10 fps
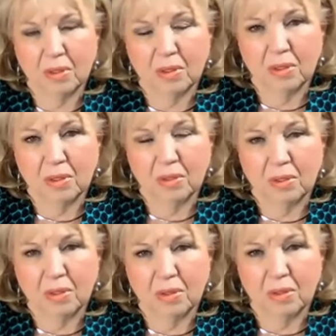
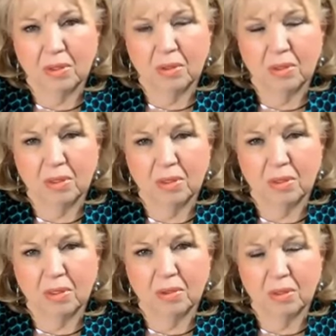
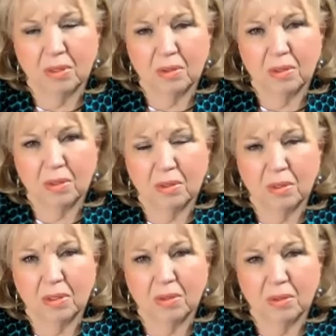
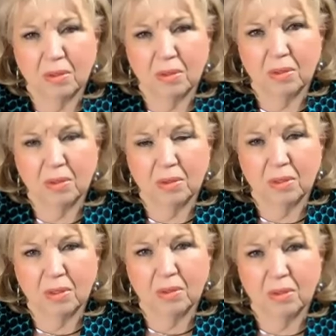
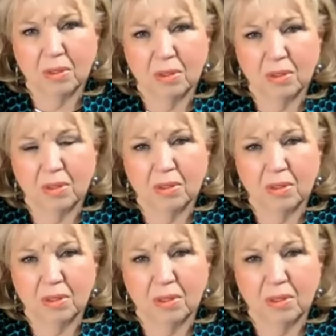
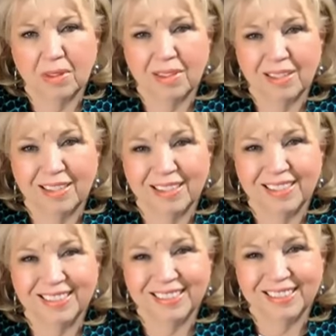(not speaking)